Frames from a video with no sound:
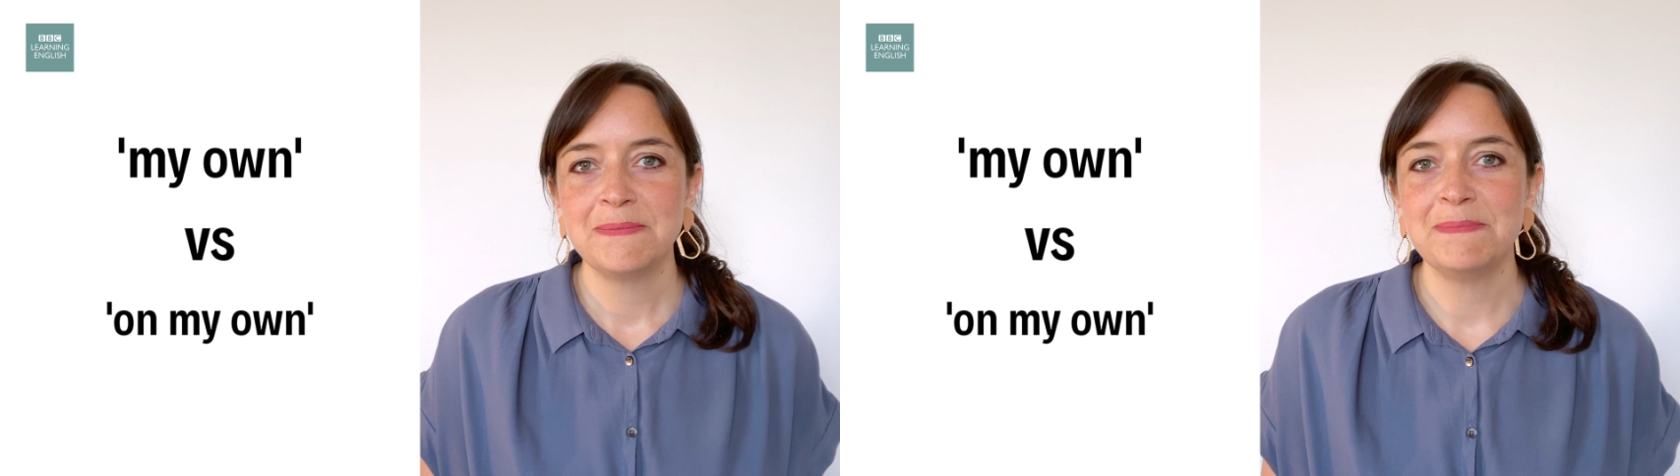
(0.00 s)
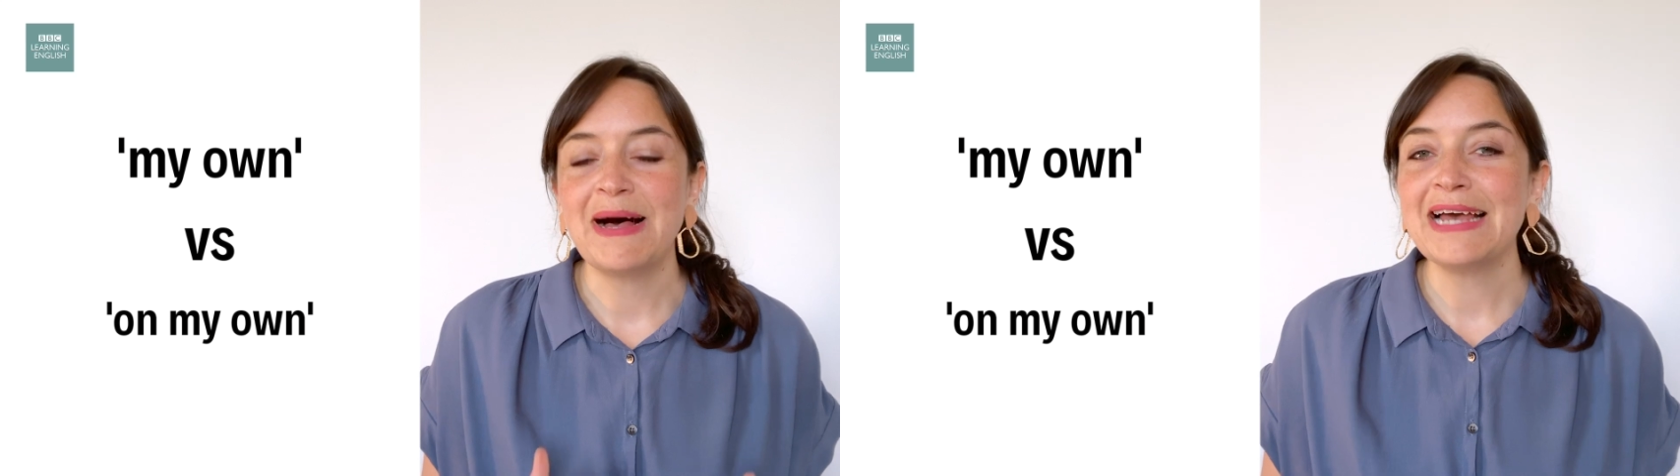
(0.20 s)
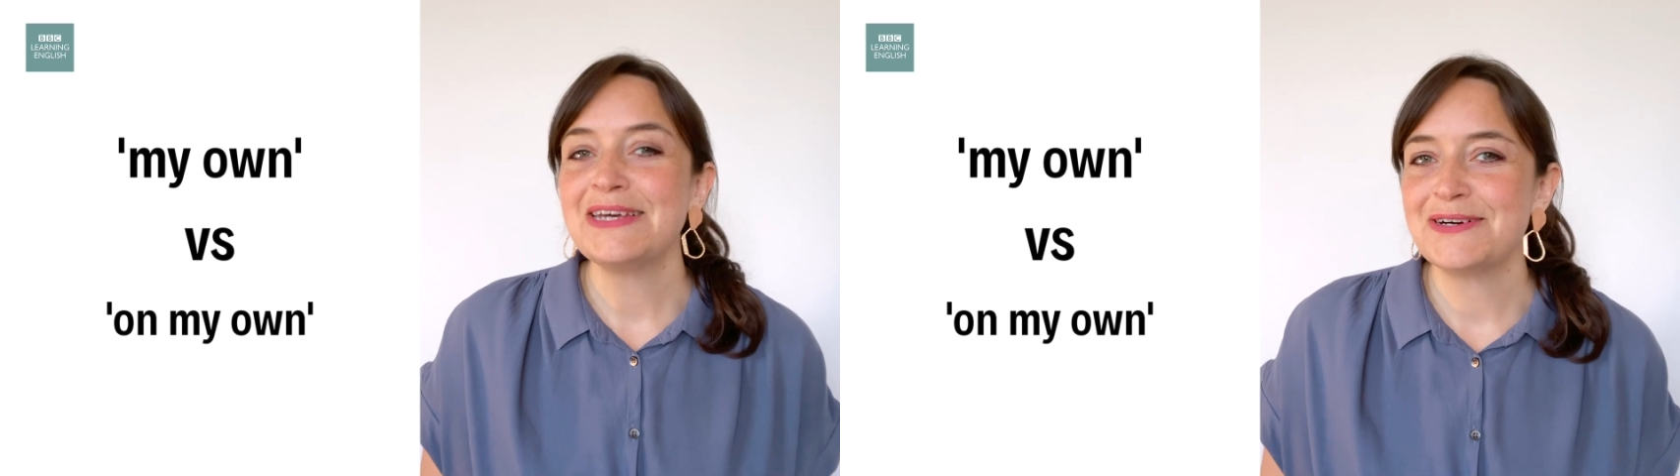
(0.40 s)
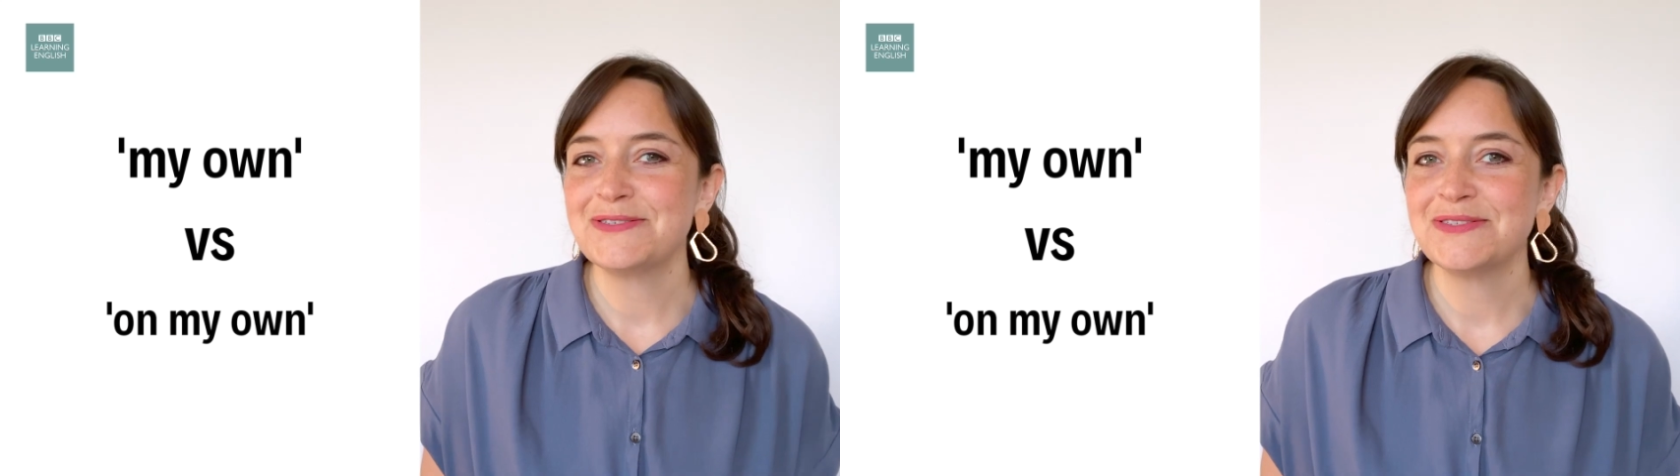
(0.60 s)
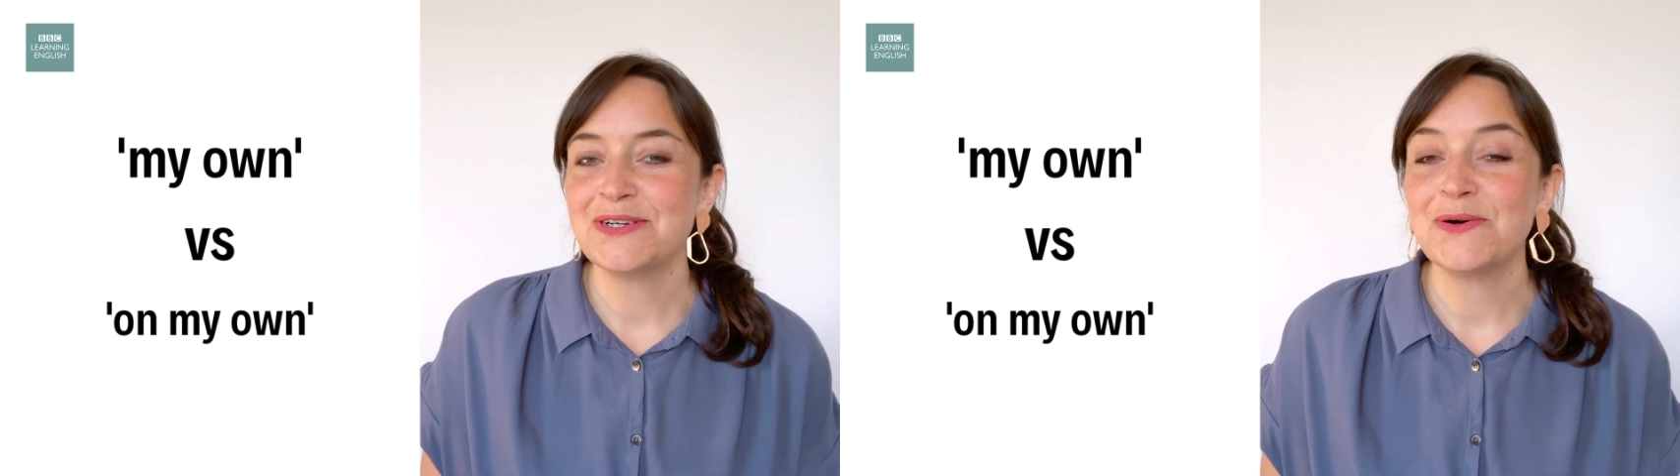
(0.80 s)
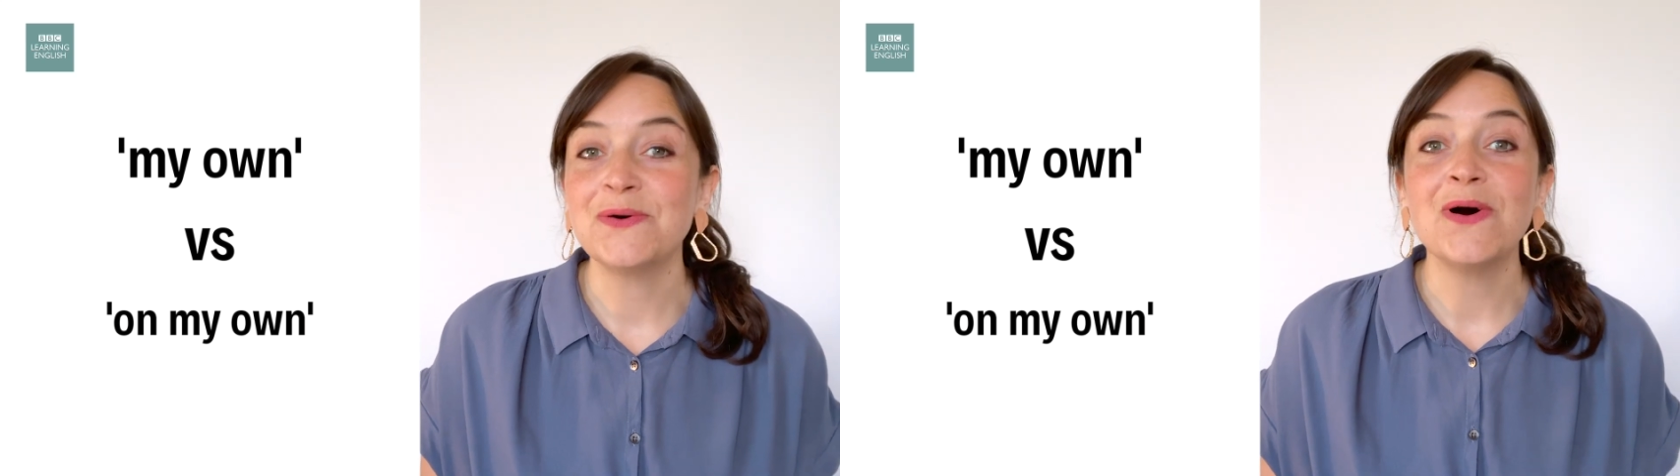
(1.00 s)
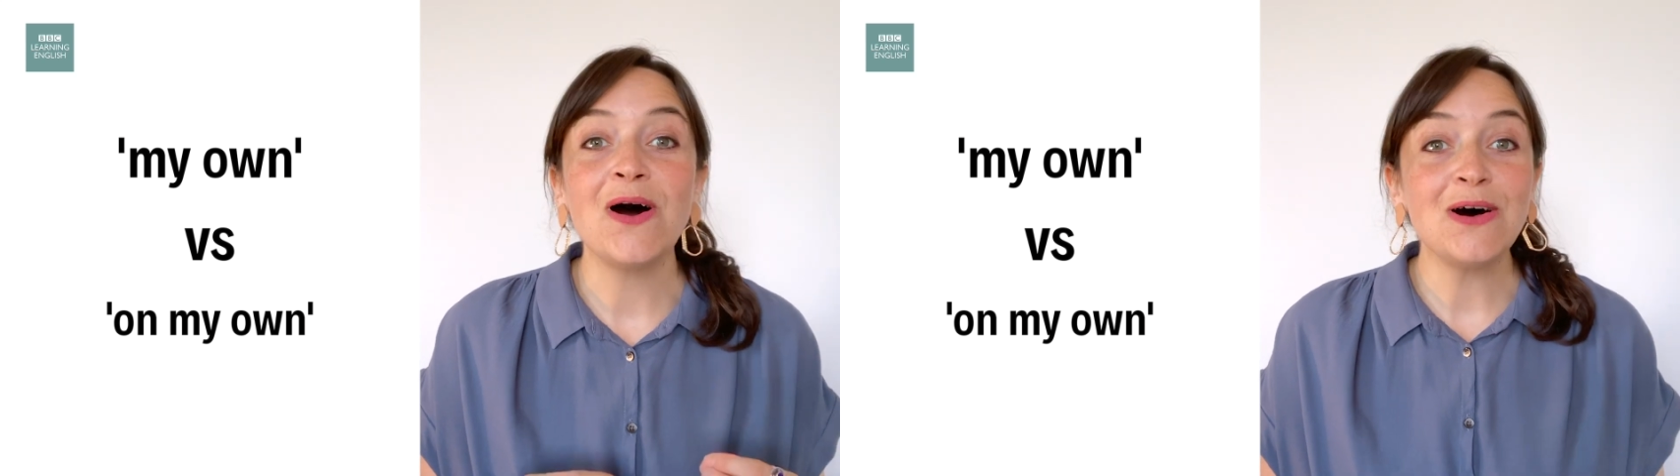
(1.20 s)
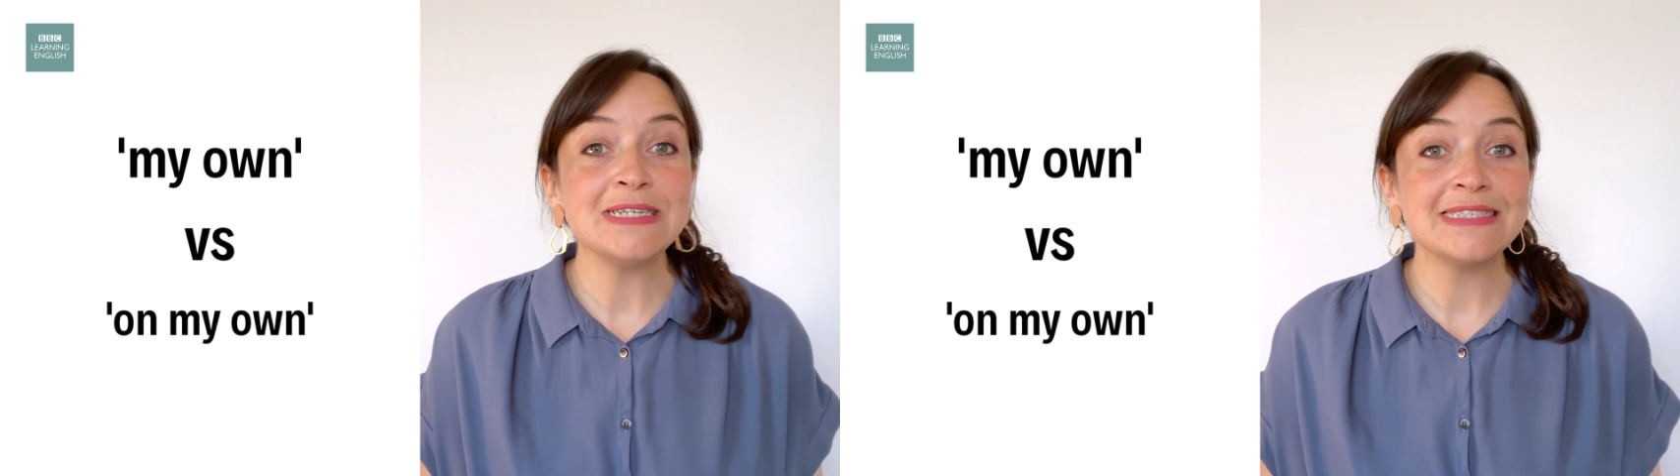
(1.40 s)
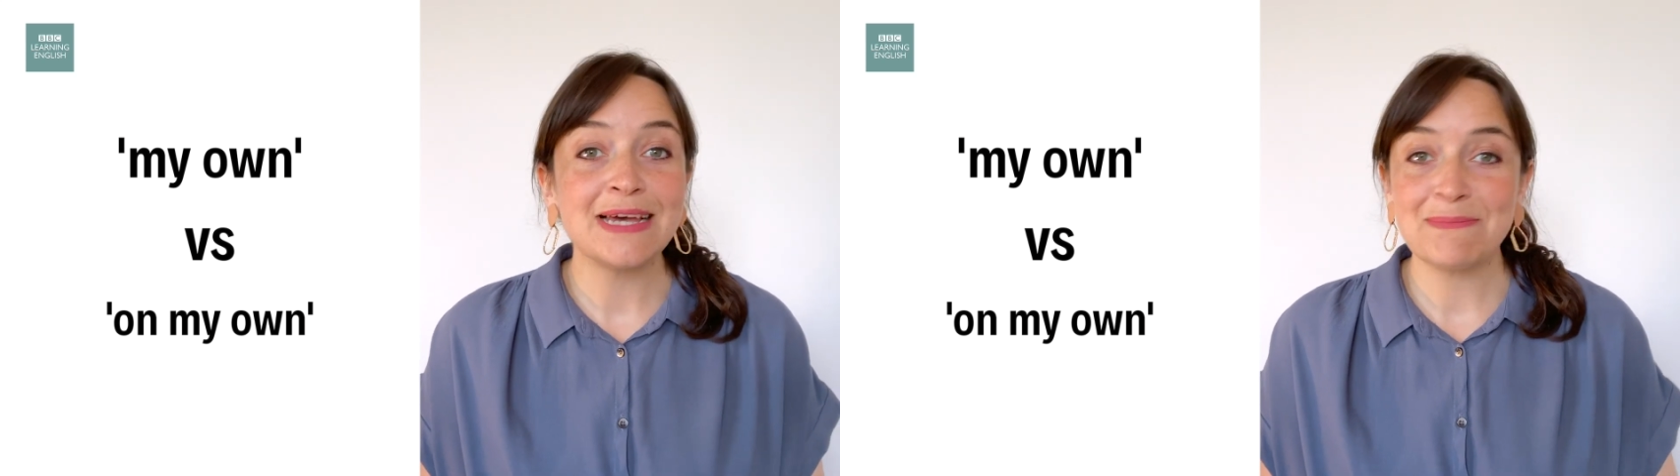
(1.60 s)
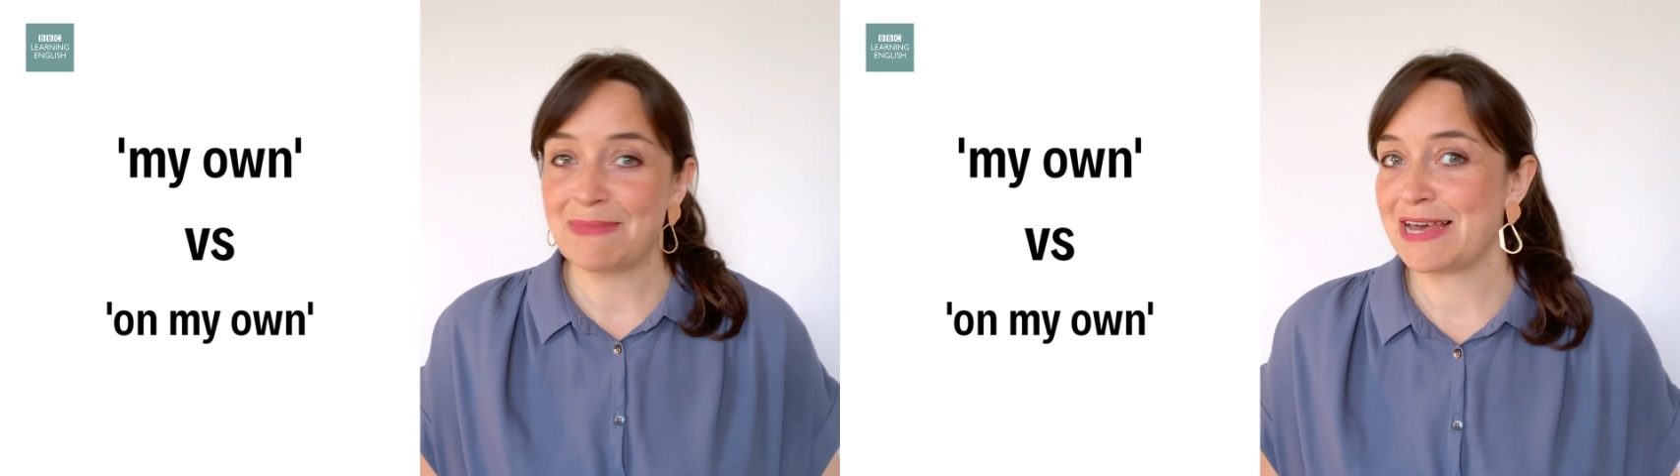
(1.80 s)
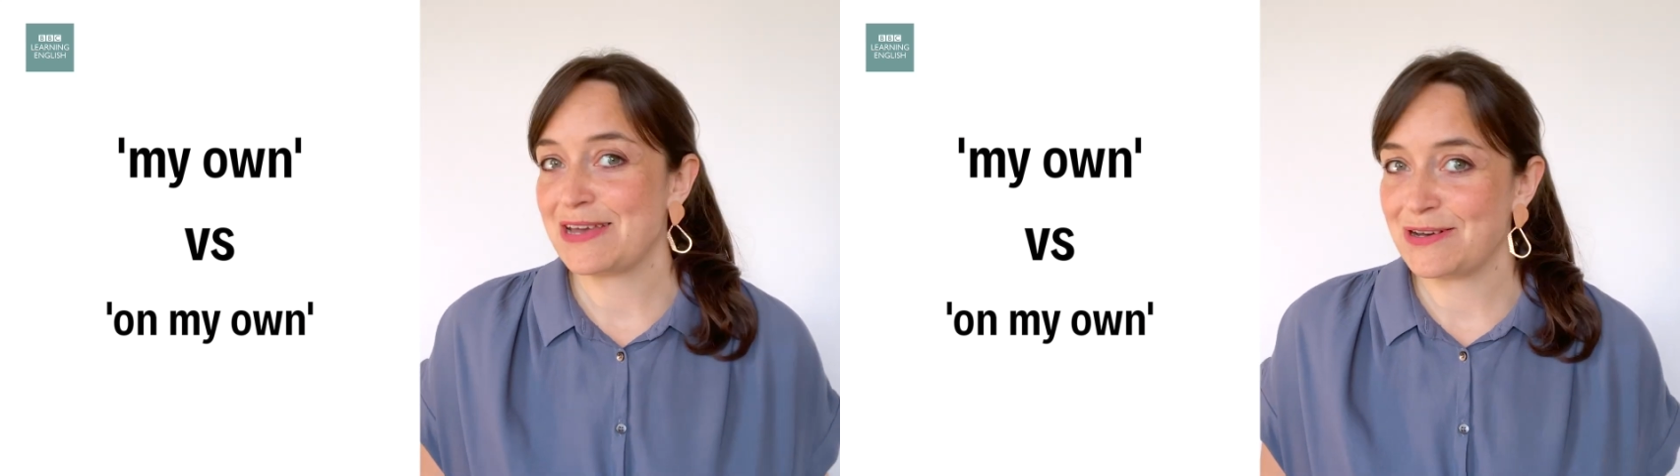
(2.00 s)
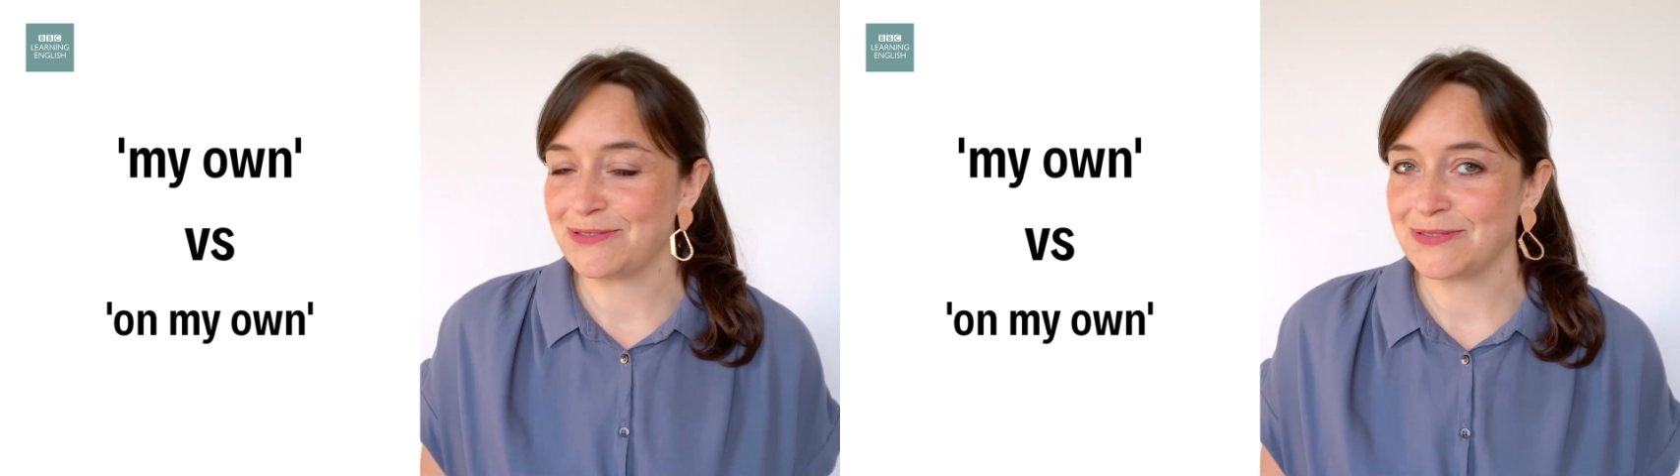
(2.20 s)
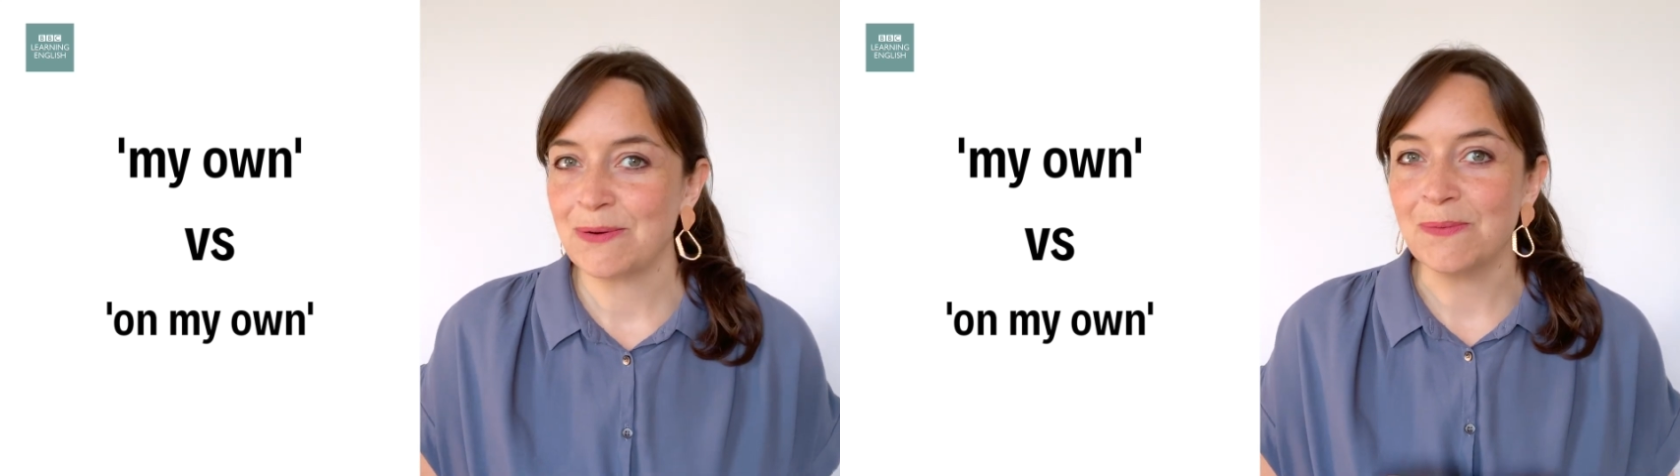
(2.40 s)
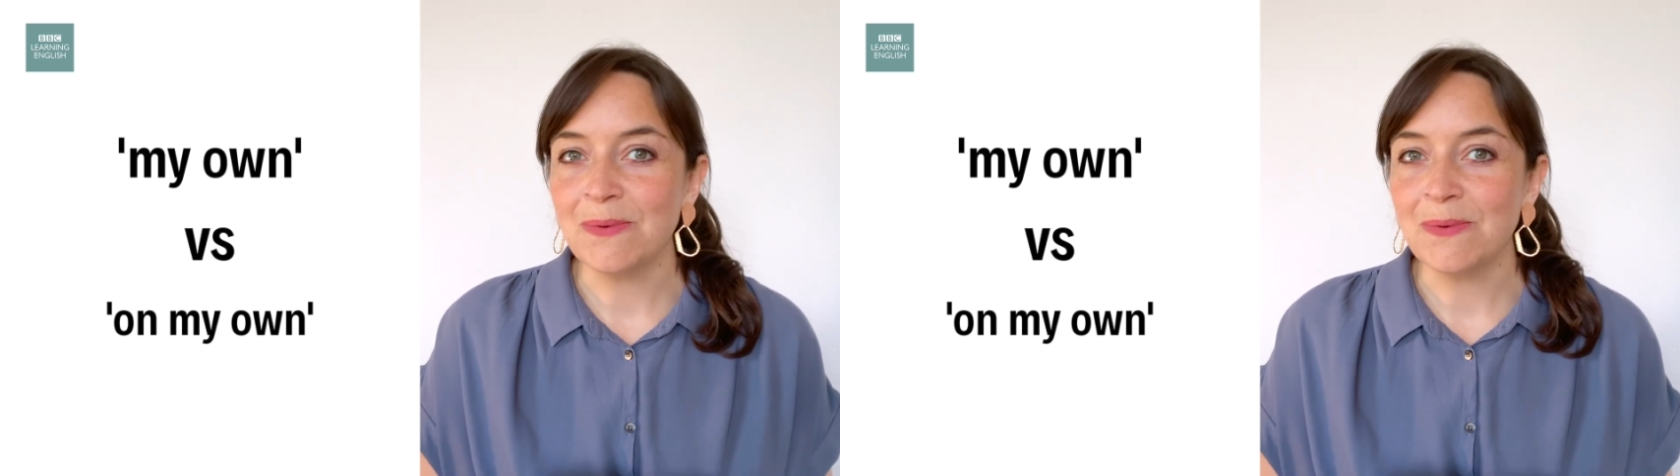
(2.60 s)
my own or on my own?